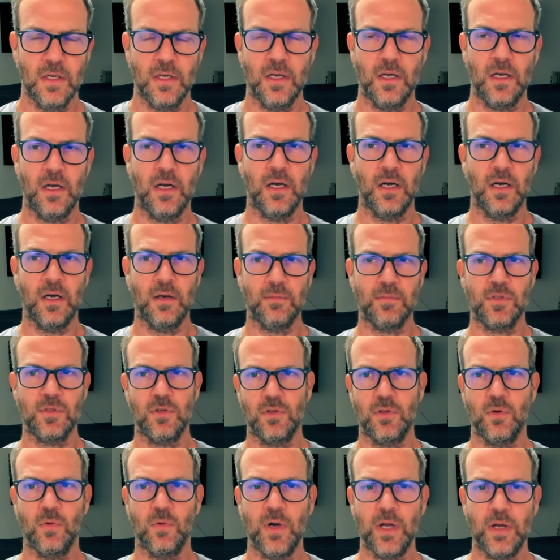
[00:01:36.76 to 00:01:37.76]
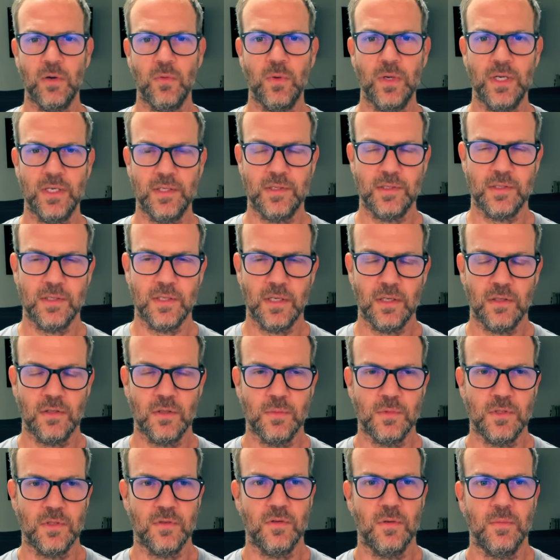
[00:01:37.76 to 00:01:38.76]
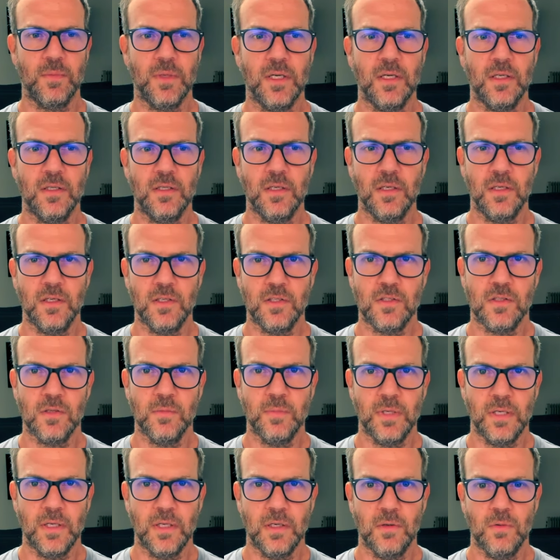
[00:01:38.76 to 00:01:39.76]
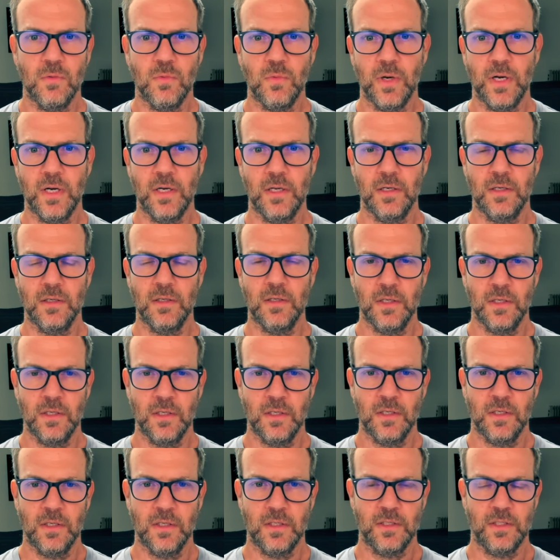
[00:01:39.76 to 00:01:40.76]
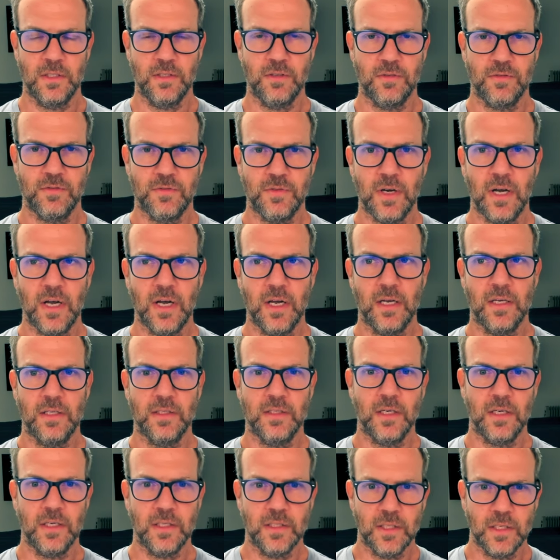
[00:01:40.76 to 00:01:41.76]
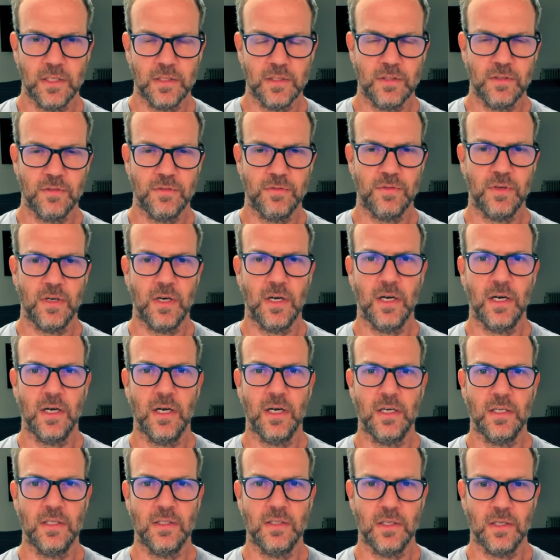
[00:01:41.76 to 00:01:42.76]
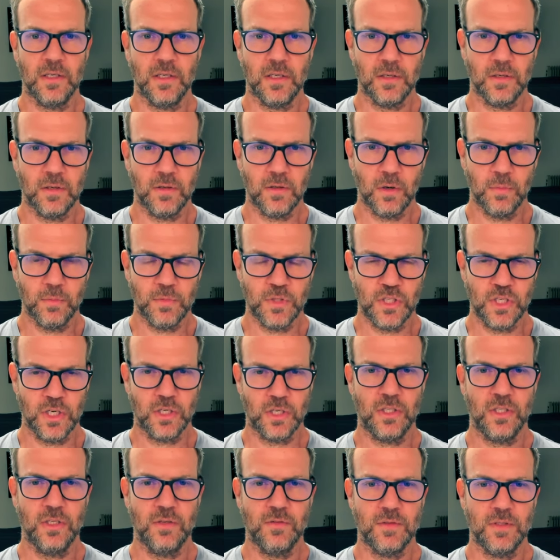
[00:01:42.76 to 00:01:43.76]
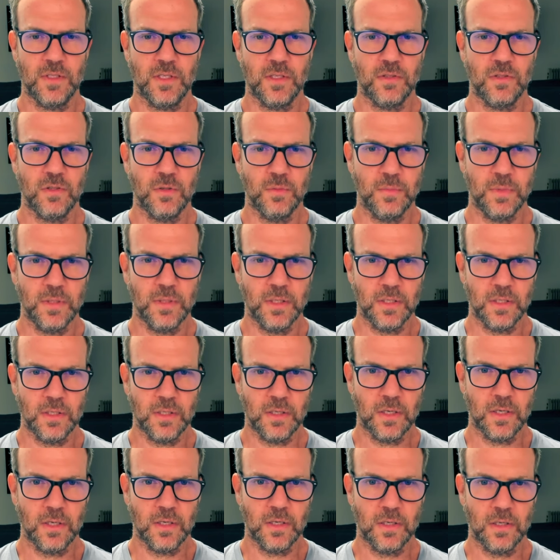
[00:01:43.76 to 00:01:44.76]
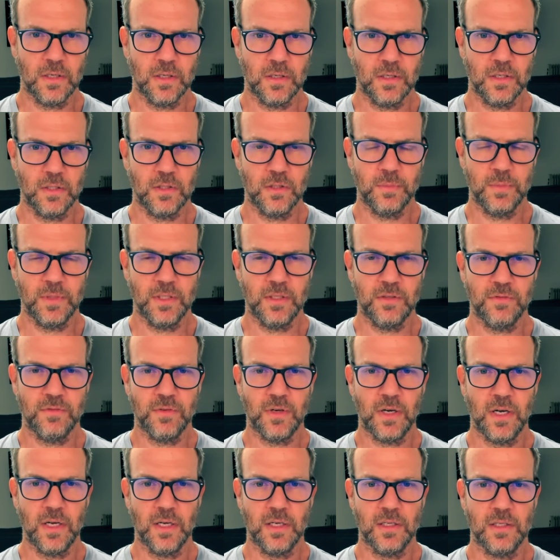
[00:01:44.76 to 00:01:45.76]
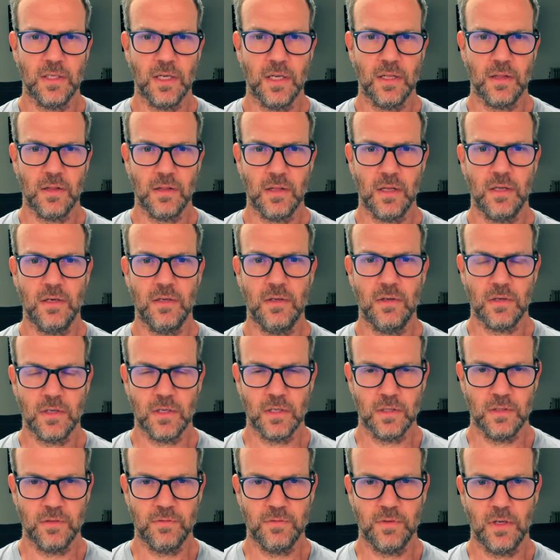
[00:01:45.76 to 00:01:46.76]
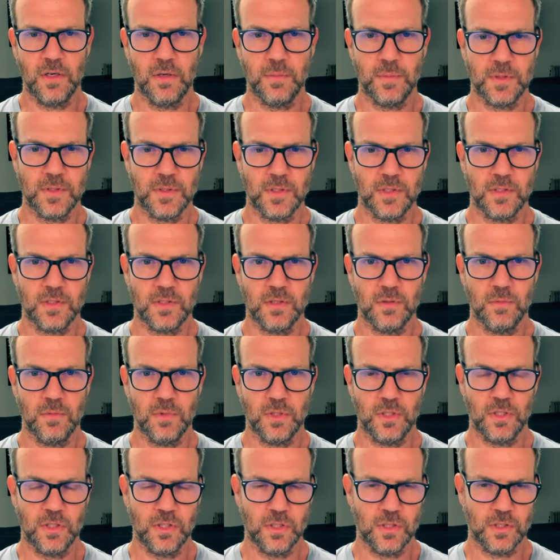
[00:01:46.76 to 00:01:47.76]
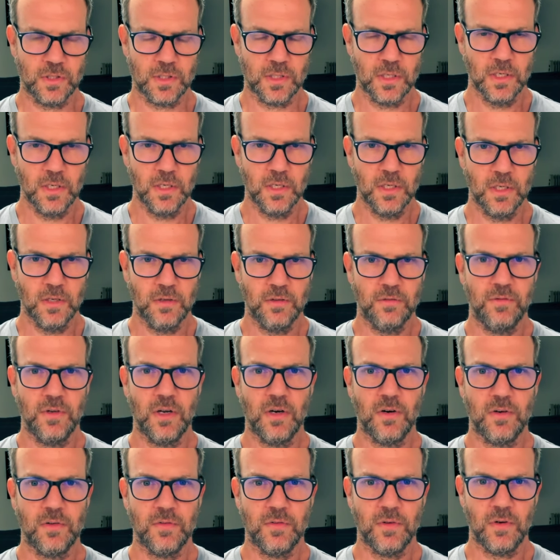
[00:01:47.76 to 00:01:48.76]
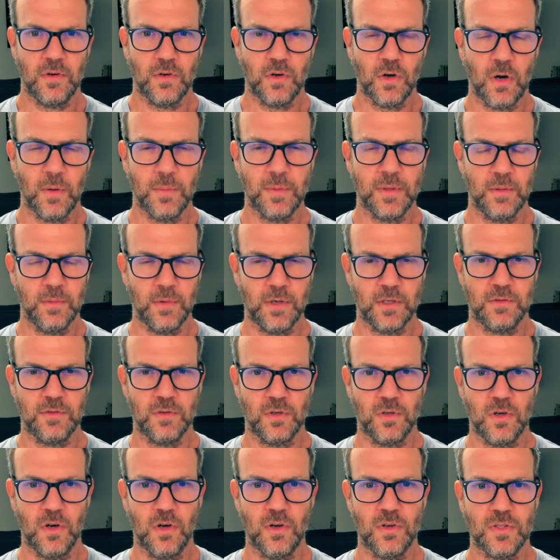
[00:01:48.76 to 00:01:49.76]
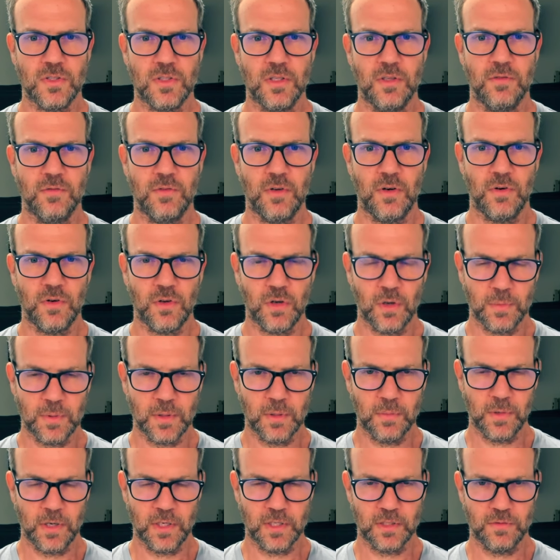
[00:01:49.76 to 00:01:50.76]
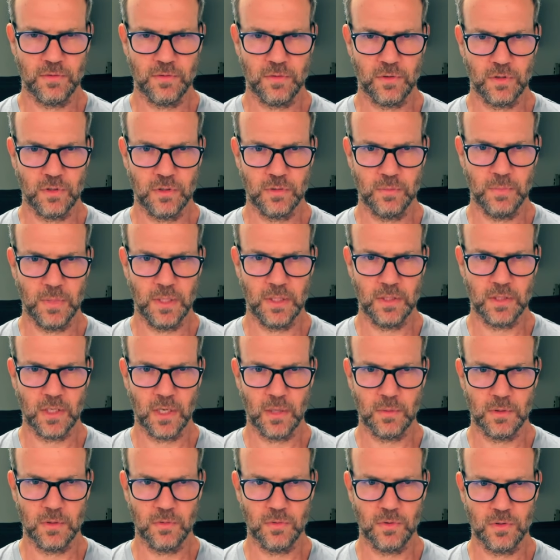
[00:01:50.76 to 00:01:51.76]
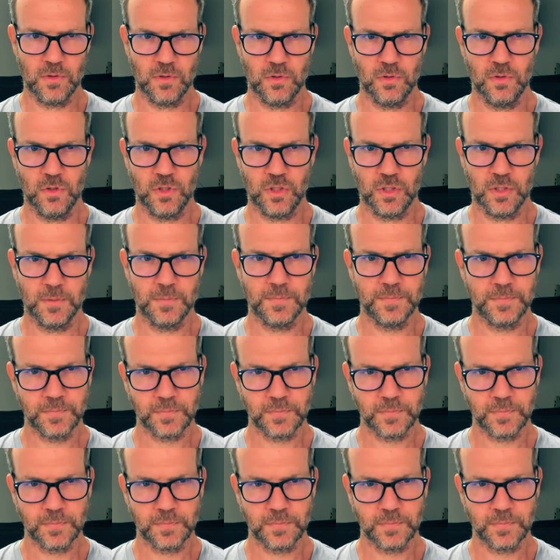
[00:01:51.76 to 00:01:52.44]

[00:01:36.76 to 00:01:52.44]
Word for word: Um, so the way we see it, observability needs to be well defined, identified. Uh, objectives need to be uh, need to be defined, and then you can develop a system which is very very optimized for cost and very optimized for mean time to resolution.